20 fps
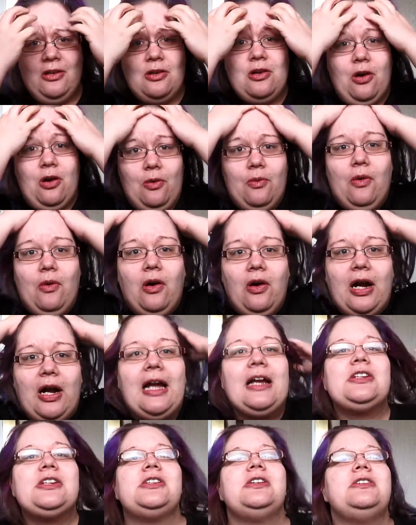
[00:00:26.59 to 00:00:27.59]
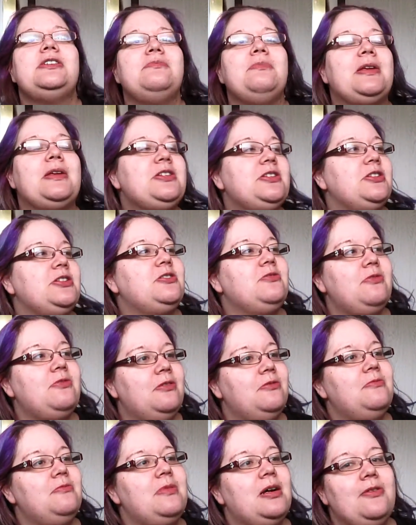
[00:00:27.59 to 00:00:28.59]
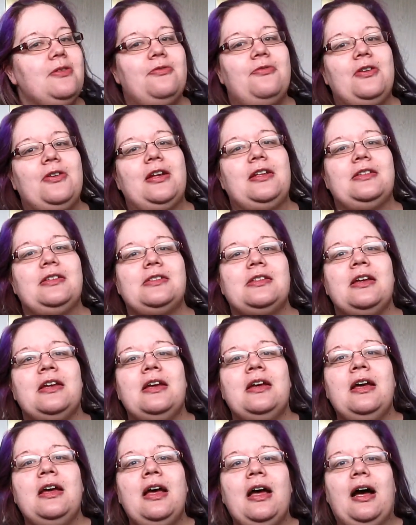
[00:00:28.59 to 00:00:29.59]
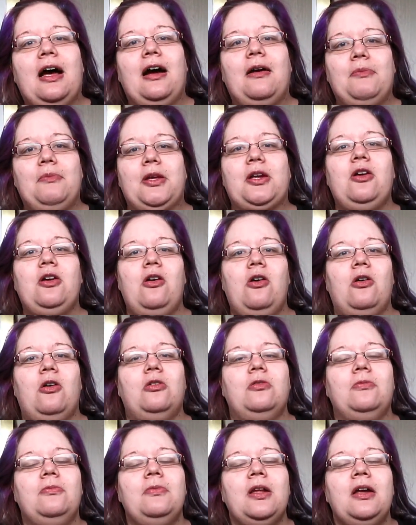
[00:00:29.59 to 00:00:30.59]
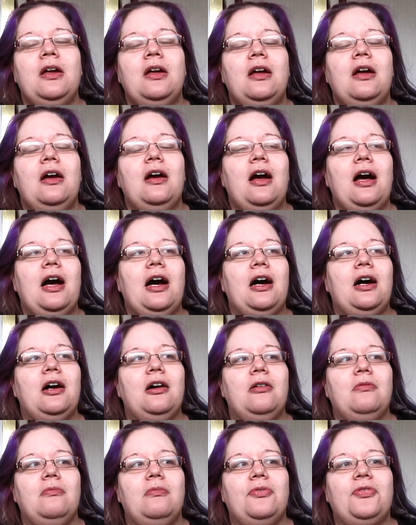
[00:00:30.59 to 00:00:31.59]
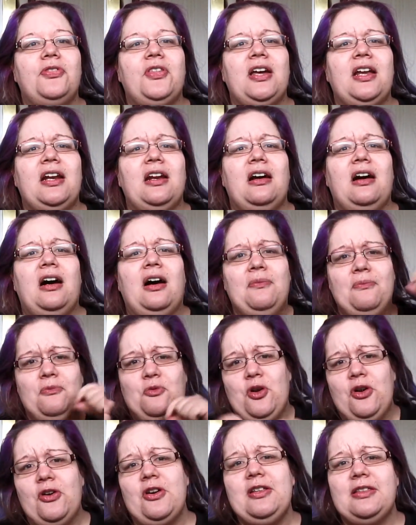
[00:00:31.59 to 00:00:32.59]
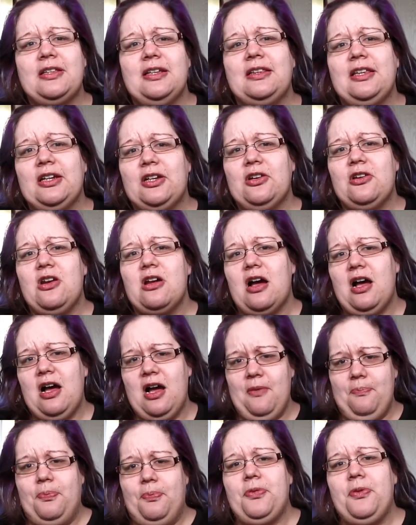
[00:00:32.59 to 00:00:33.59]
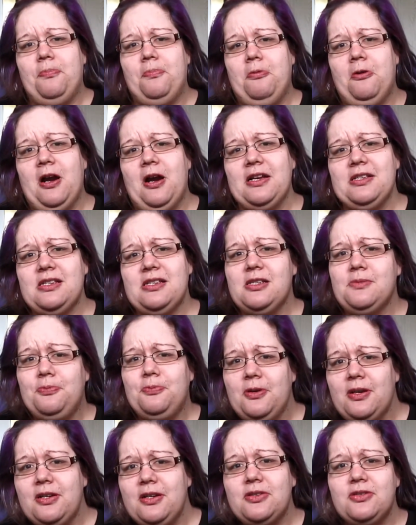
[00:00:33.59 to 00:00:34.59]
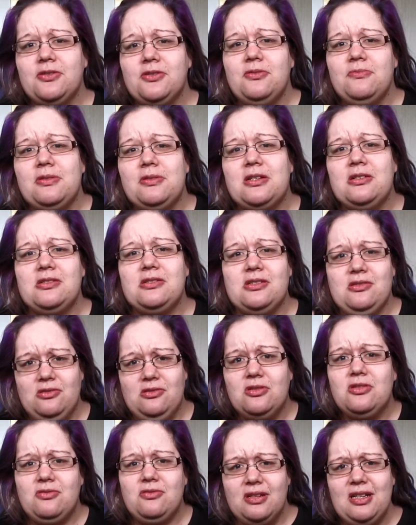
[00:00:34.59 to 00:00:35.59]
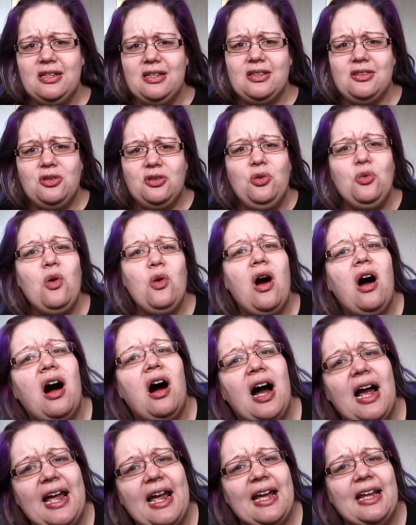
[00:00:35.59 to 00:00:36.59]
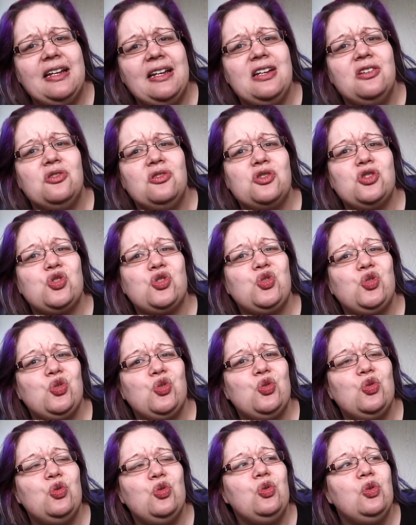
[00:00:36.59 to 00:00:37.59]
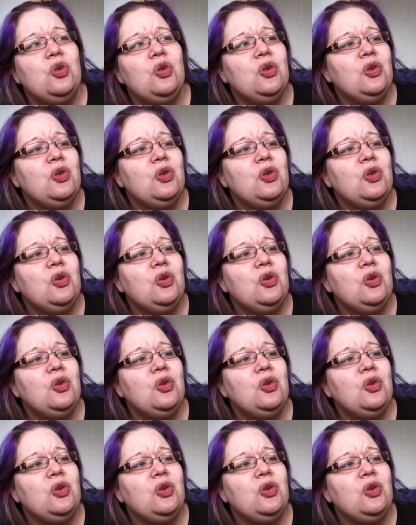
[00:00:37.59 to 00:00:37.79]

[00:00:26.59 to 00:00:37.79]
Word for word: go wrong. I actually mentioned to one of my friends, um, Nicole um, that I'm worried that they're going to up the prices pretty soon because it looks really too high and it looks too